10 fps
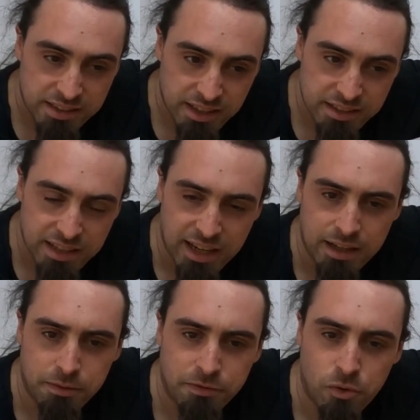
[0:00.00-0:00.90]
does get
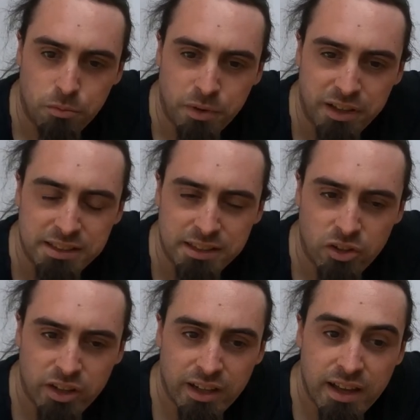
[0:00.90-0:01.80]
any form of
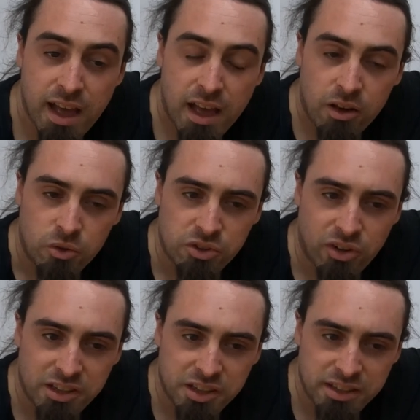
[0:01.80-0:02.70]
piercing on it or
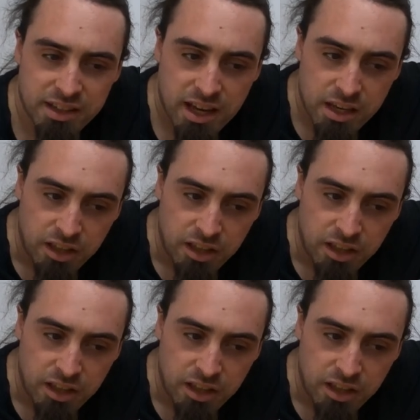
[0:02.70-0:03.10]
scratches,